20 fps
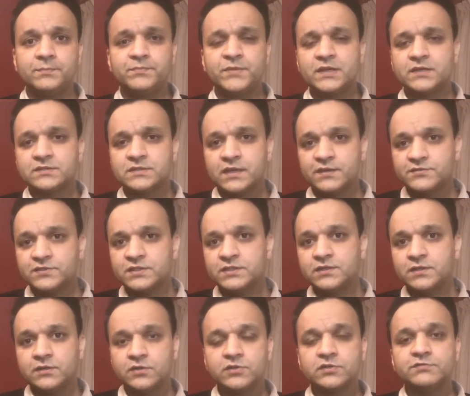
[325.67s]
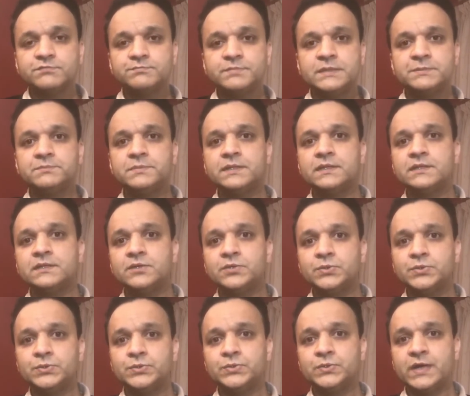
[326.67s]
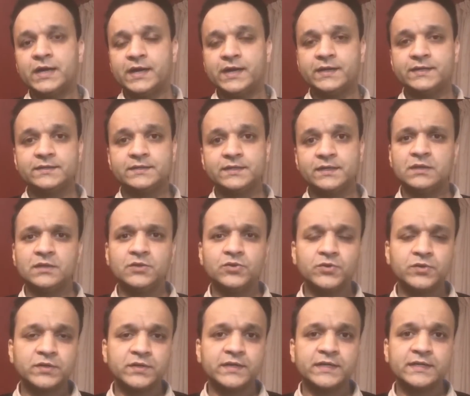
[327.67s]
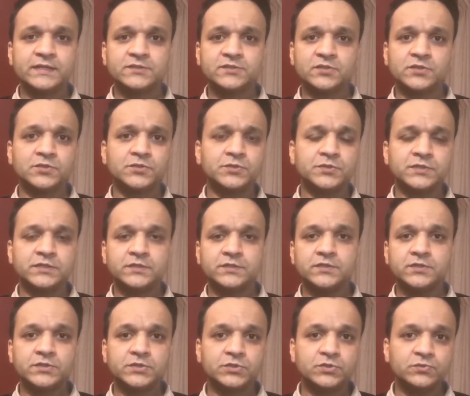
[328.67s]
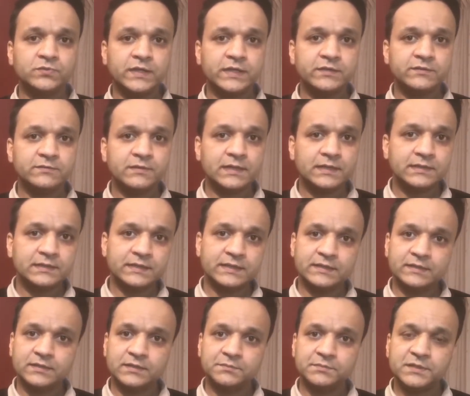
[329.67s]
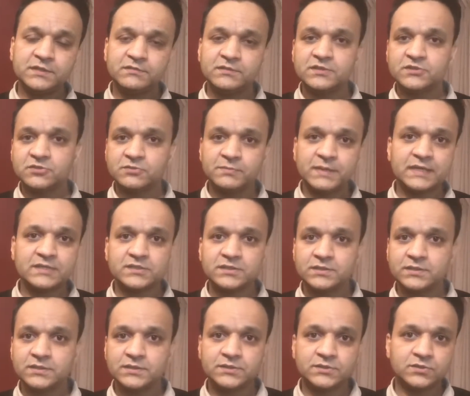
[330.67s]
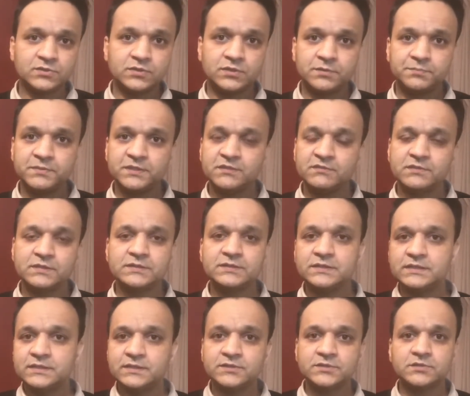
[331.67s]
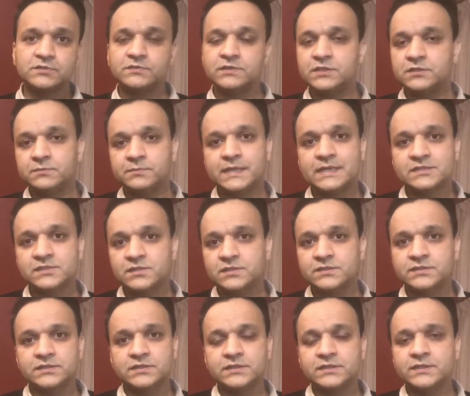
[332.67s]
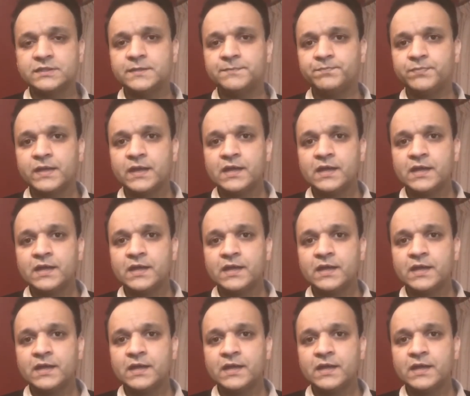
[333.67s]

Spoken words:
Because I've seen a lot of people who had low grades or who did not do very well in the previous semesters or previous years of their bachelor's degree,